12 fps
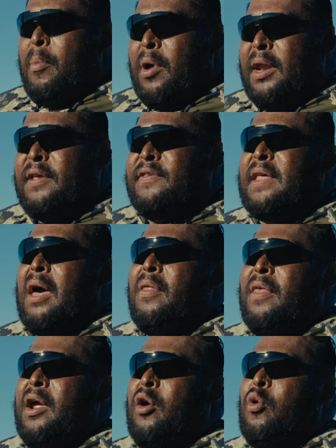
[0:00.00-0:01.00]
buddies
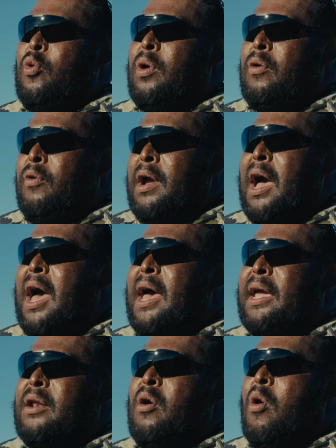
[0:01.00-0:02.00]
down there who, who
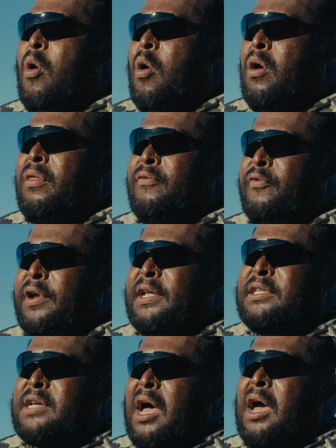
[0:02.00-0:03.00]
guide all the
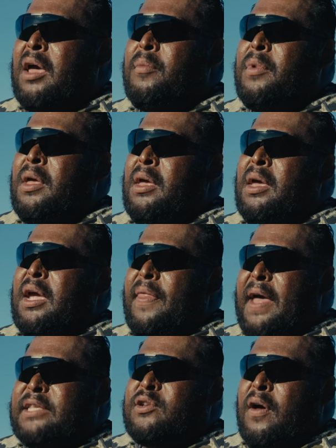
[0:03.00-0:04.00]
freaking time,
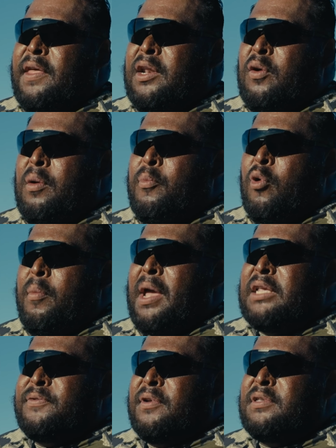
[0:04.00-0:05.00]
and that's all they do in Port
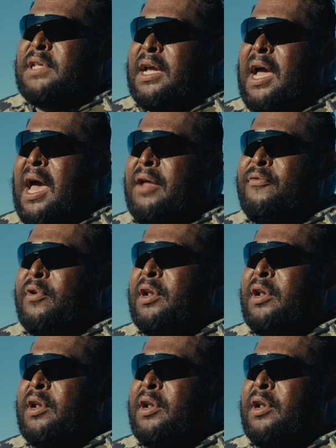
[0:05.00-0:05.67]
Mansfield is they guide for